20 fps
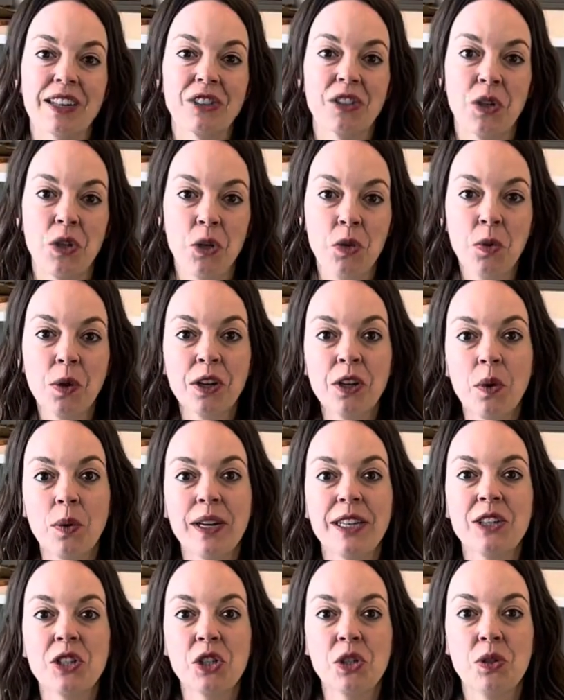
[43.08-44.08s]
So you are
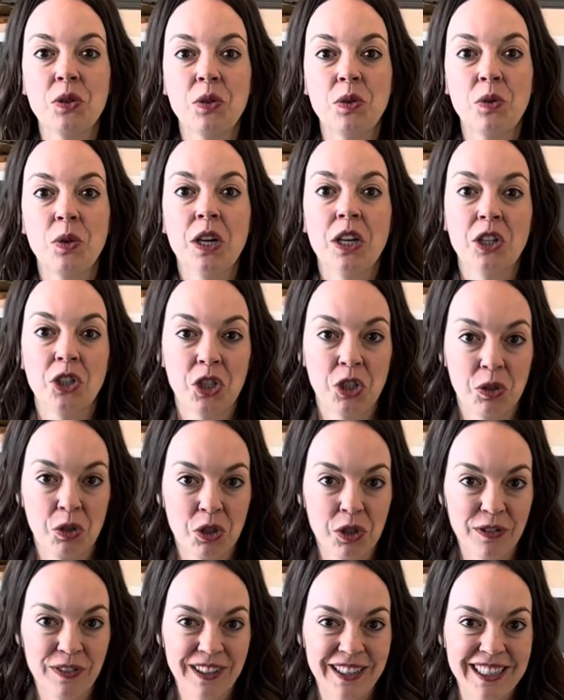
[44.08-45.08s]
going to choose
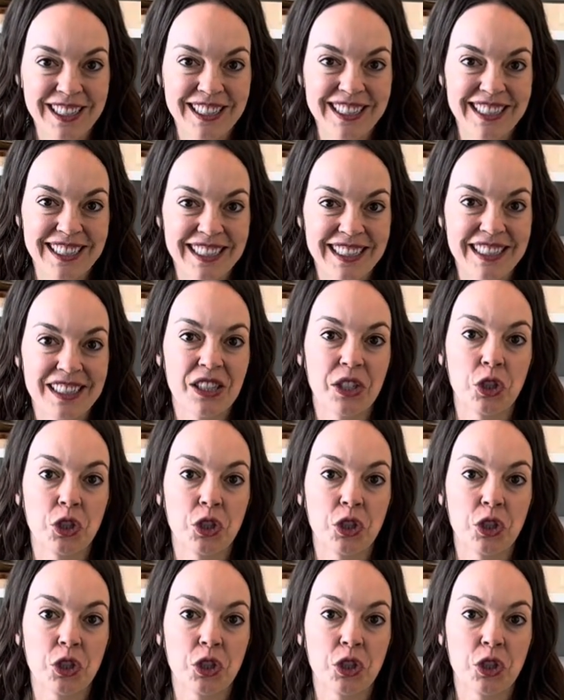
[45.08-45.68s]
your finishes,